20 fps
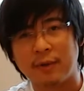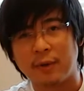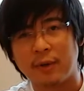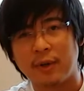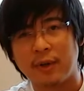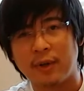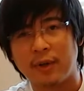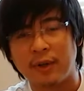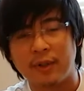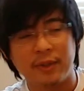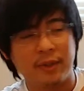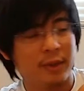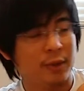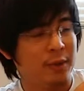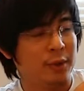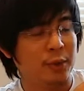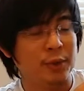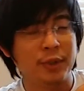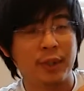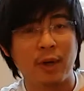for, you
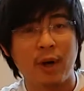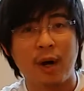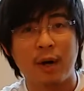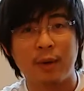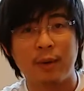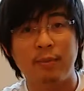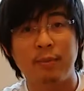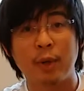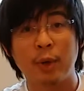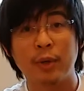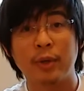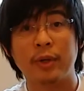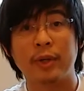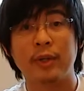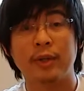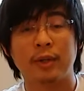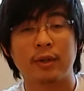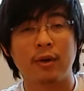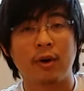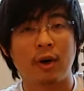know, using on a boat or
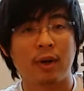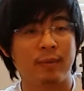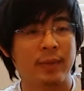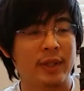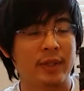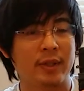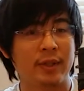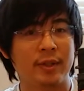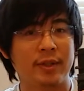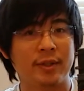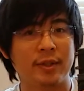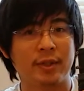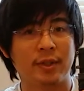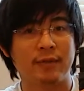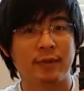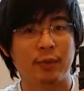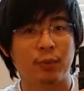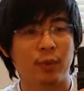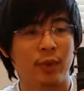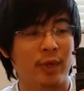in a car, because, you
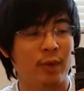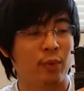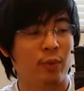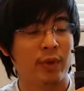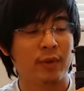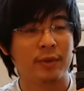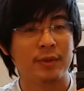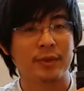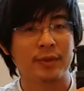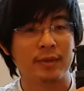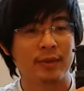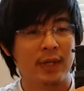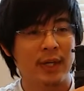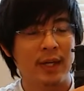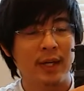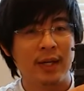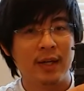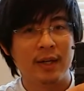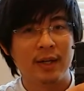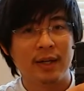know, you in one of
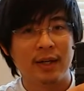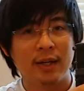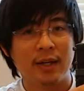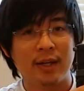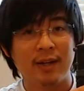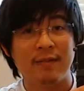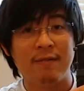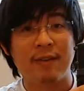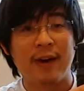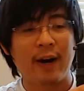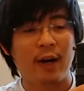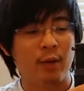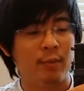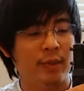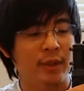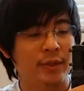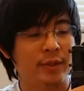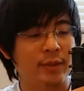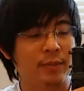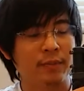those
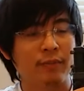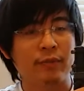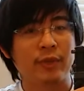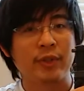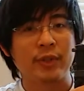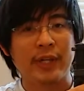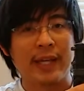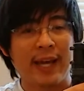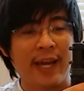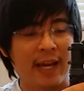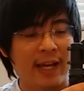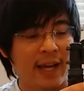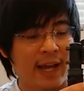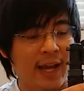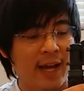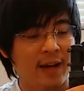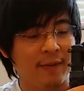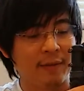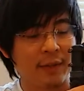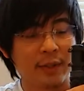environments, you can't
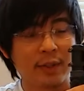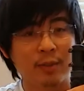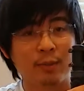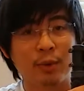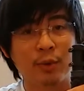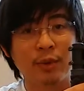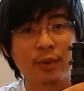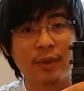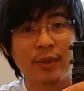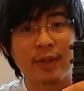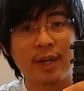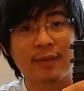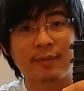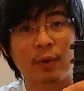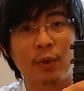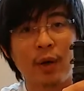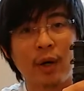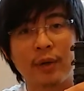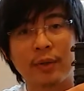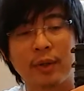have the gimbal
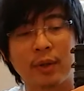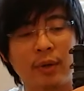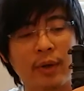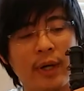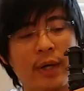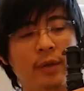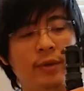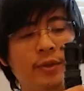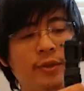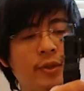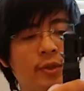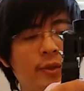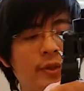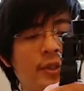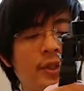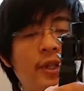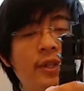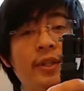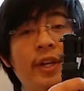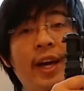level on the ground, so
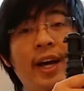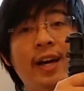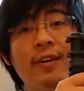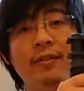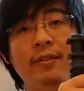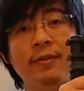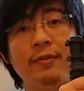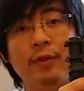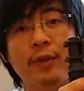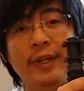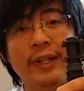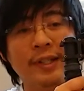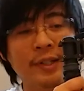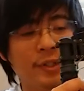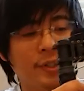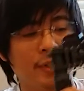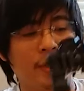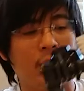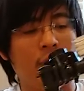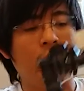it's good to have it for
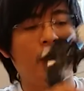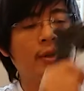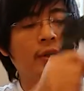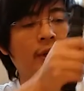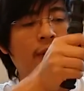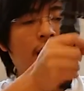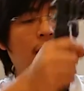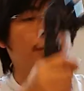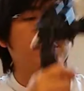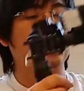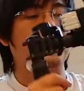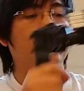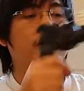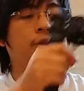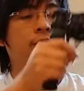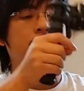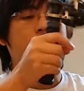instant on, and now it's ready